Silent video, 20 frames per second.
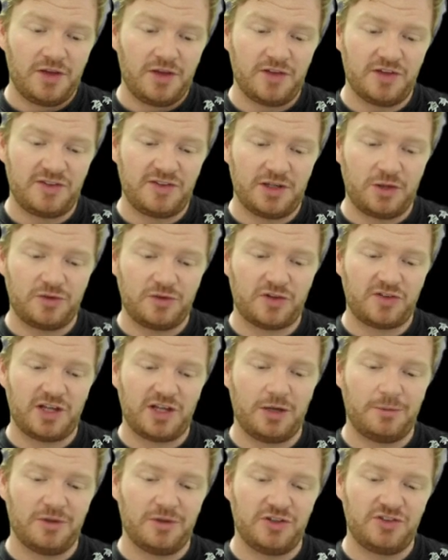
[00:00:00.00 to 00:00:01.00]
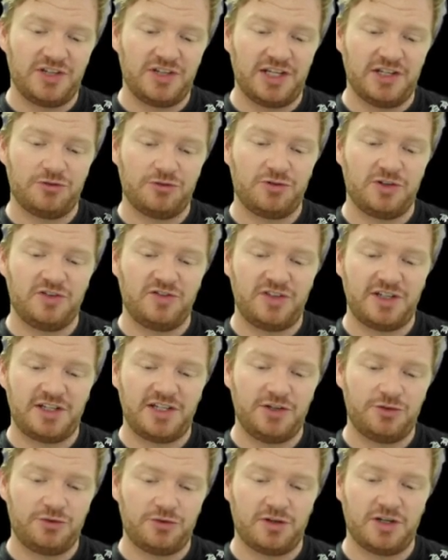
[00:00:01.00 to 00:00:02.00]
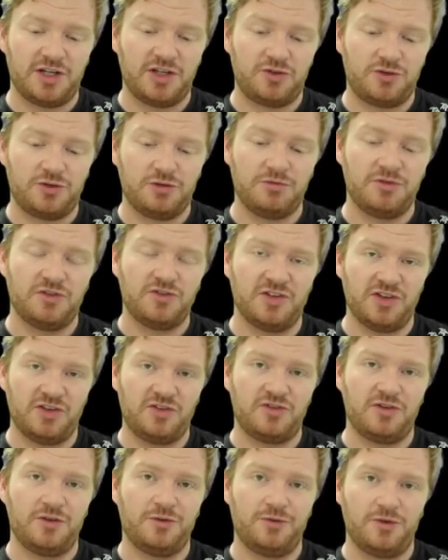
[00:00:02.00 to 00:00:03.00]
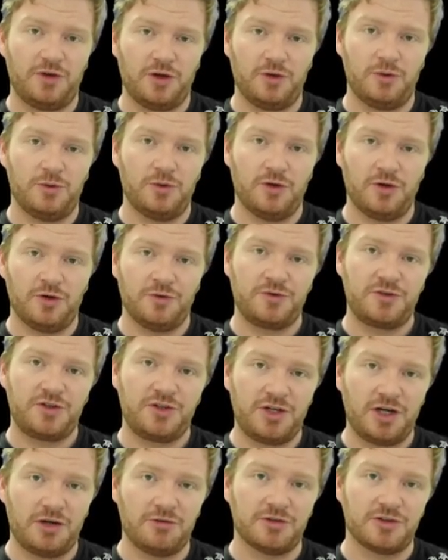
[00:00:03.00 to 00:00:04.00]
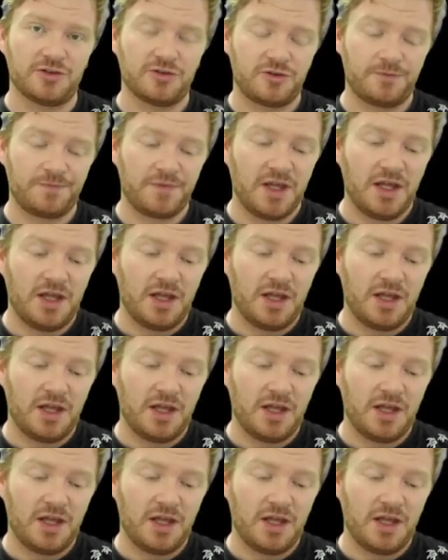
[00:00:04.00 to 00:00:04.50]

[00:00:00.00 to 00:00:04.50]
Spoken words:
that tells us how much it intrinsically tries to resist the flow of current.